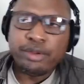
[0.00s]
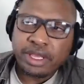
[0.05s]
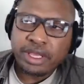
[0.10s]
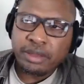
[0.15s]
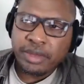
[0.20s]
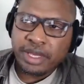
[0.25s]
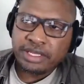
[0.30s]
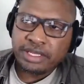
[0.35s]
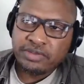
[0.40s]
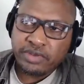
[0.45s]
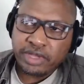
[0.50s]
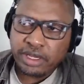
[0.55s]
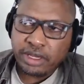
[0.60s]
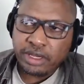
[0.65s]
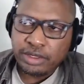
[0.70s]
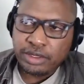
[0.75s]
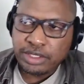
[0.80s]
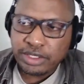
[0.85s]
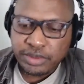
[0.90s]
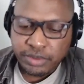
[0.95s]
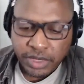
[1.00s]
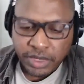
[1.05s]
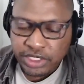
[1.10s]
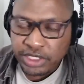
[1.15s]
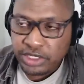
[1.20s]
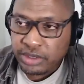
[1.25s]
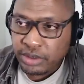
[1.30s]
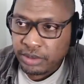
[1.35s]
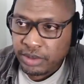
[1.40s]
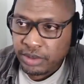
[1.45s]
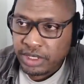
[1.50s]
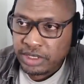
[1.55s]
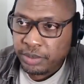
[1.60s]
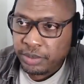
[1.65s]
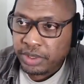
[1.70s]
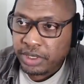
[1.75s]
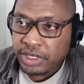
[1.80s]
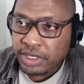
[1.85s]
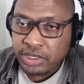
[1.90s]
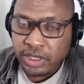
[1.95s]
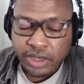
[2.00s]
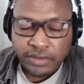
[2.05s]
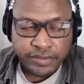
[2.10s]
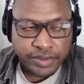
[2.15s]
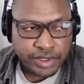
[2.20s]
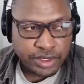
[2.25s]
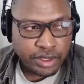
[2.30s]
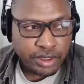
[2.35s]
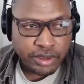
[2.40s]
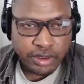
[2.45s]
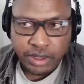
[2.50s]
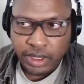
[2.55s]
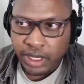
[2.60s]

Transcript: makes videos as much. He's a he's a police officer,